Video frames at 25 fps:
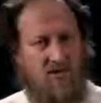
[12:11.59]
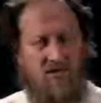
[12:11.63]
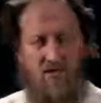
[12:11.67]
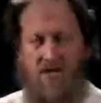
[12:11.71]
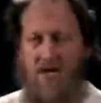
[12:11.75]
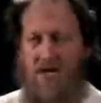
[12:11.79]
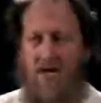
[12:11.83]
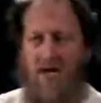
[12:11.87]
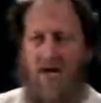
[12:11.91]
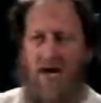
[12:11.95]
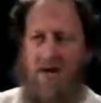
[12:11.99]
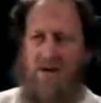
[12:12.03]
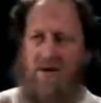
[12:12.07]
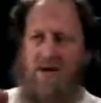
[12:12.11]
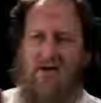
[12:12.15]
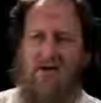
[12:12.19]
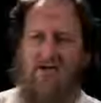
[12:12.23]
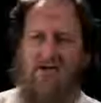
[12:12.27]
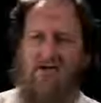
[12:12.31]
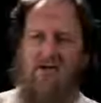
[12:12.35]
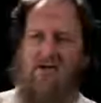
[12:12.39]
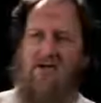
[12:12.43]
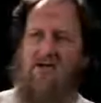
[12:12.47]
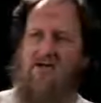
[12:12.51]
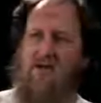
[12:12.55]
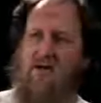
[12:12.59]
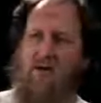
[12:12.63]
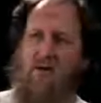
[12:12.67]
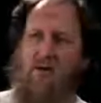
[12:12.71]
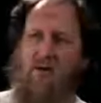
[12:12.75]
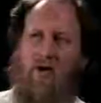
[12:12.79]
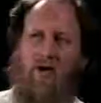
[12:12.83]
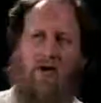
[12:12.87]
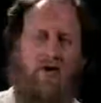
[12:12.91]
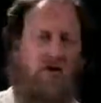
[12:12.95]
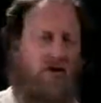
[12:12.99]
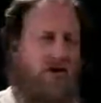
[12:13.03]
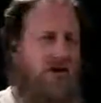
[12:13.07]
And imagine there's
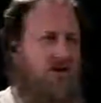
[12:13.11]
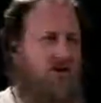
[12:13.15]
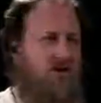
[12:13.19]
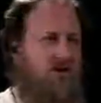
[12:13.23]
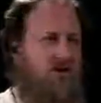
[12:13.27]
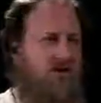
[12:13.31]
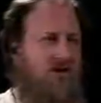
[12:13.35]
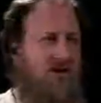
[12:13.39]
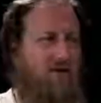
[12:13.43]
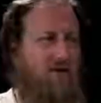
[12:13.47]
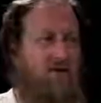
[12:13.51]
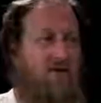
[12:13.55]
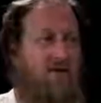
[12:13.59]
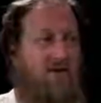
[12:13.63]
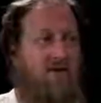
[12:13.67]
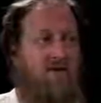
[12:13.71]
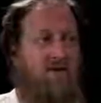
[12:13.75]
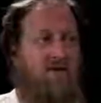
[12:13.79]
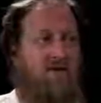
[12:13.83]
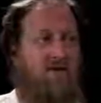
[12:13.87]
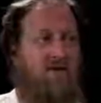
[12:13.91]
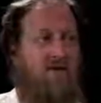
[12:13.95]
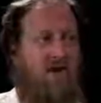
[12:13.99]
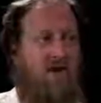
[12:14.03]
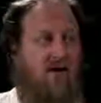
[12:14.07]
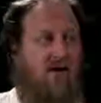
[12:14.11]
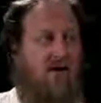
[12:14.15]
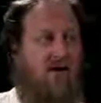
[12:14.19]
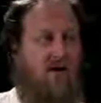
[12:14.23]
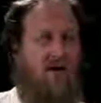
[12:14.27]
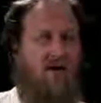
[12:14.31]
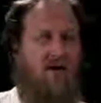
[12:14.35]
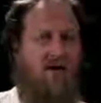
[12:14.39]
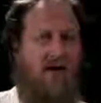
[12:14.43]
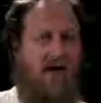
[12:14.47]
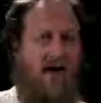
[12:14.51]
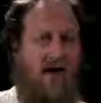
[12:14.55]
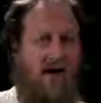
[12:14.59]
some way you could actually now begin to figure
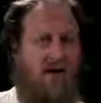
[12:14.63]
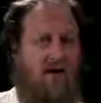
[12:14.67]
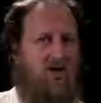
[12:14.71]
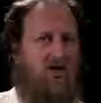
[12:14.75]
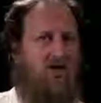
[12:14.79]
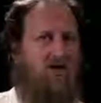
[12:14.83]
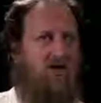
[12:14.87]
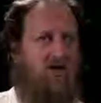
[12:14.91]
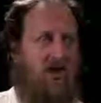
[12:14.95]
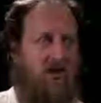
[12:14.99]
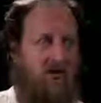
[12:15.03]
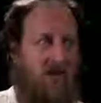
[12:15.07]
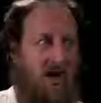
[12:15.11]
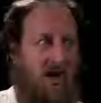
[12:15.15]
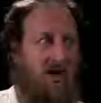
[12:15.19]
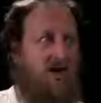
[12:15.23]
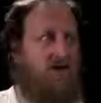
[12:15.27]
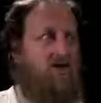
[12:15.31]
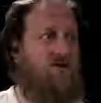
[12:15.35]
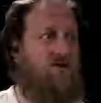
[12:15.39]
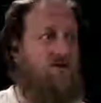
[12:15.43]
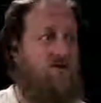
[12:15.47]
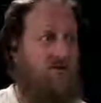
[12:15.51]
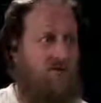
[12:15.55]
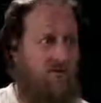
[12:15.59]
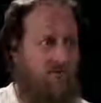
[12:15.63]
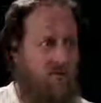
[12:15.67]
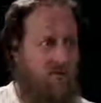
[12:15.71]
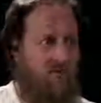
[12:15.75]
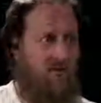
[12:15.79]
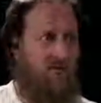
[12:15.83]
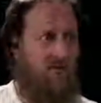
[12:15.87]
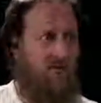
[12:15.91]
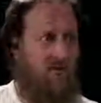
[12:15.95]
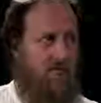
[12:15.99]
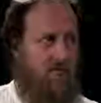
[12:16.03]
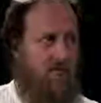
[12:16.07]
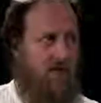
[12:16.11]
out that actually that's the
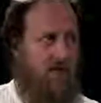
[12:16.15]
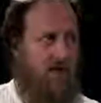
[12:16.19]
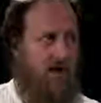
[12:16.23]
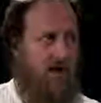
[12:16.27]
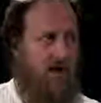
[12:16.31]
room.